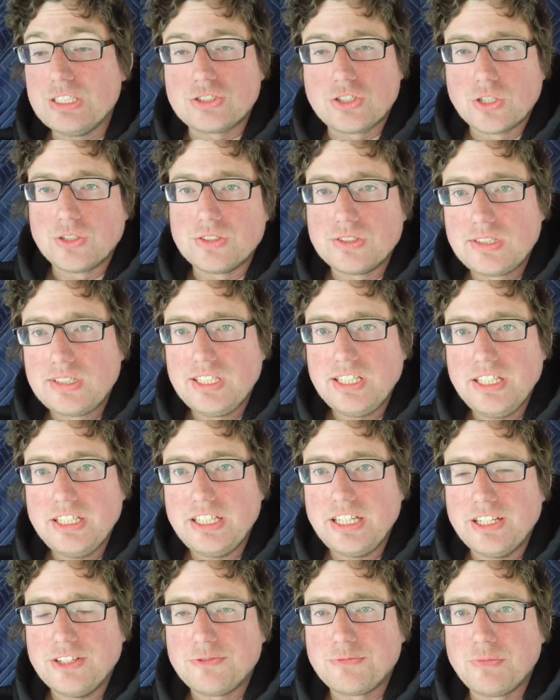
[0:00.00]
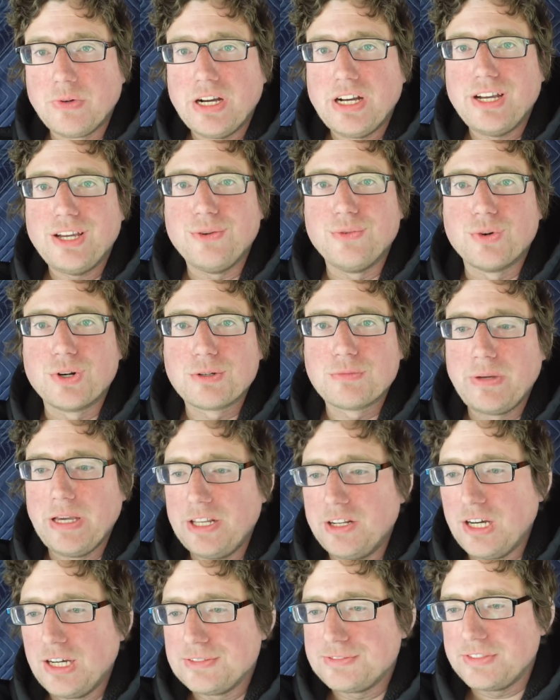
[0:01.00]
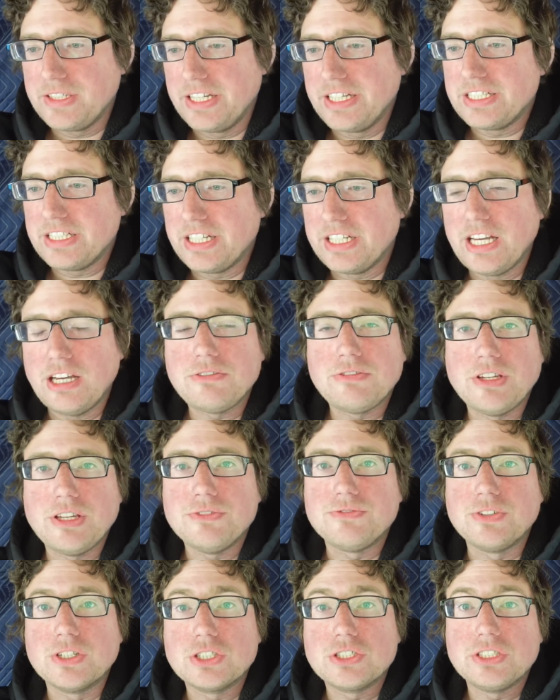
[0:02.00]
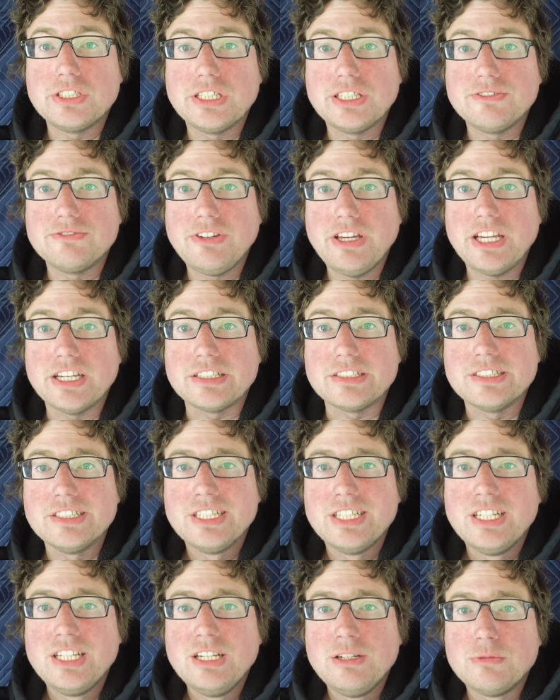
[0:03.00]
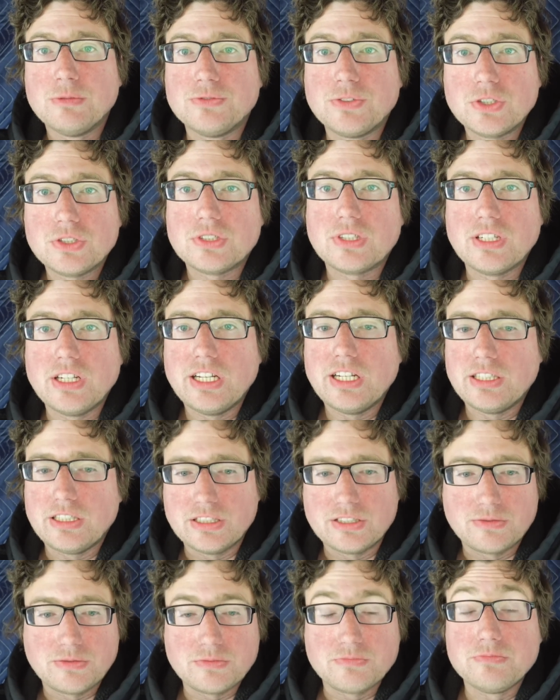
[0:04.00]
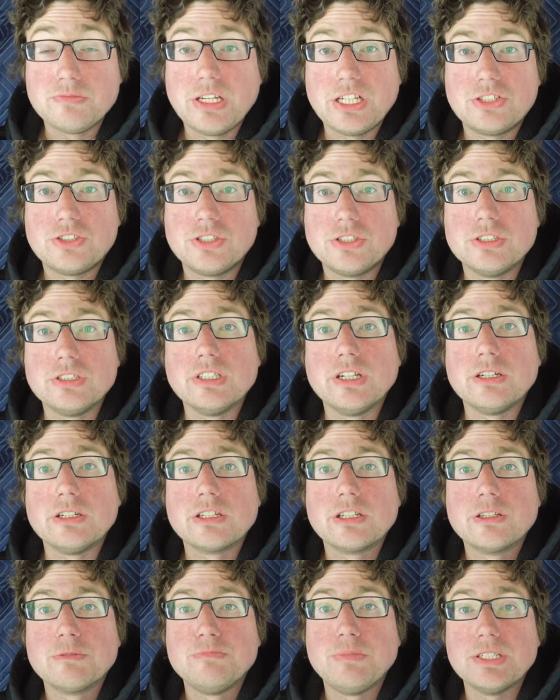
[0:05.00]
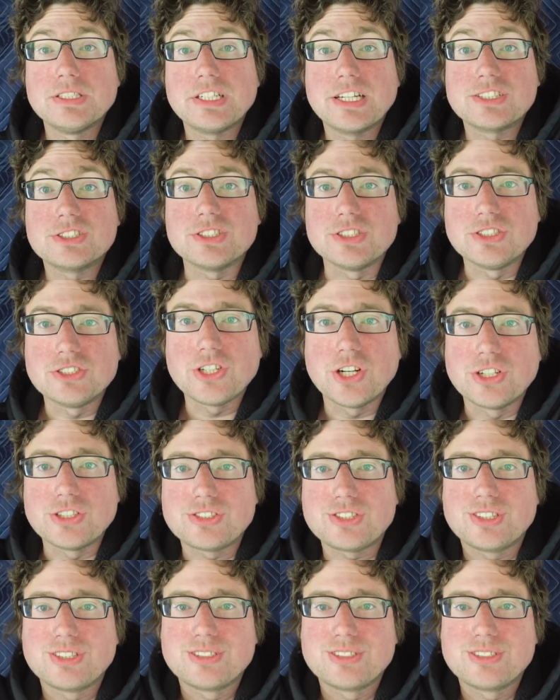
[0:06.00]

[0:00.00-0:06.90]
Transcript: so let's see if my work paid off and I have a functioning fan. First, I'll make sure the bus actually starts.